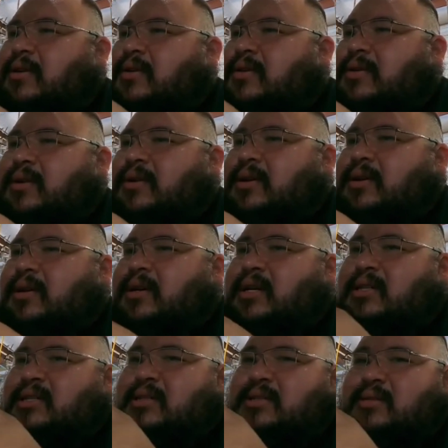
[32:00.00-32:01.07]
know,
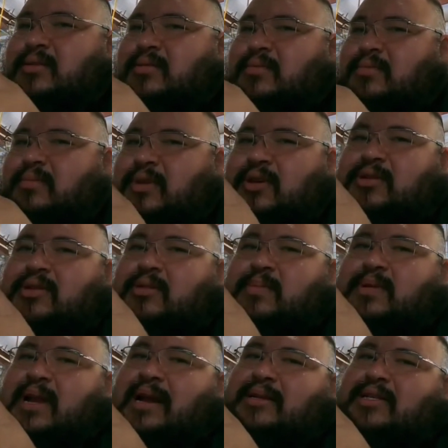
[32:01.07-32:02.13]
because
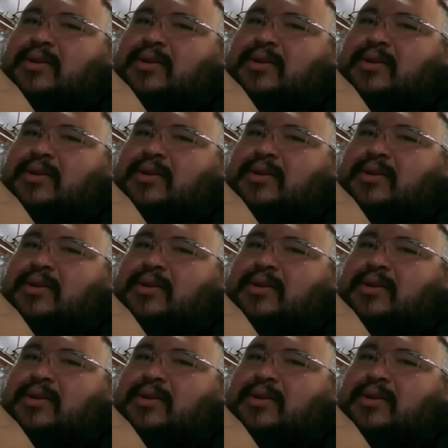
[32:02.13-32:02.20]
YouTube's not